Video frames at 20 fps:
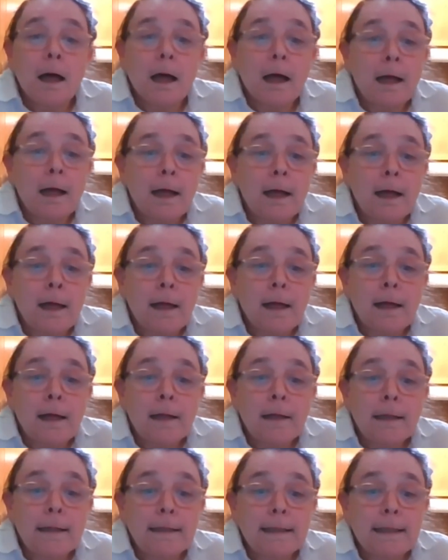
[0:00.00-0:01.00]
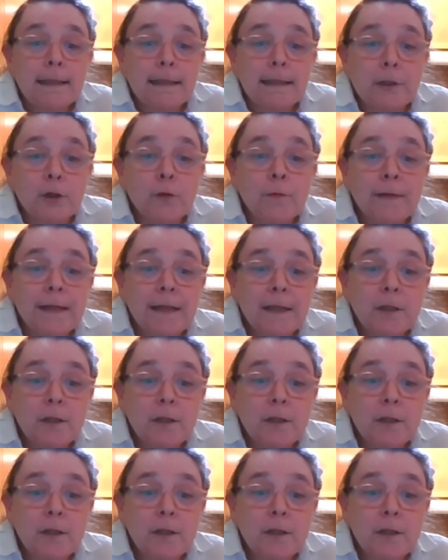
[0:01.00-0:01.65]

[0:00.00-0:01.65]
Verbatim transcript: uh, let's see, serving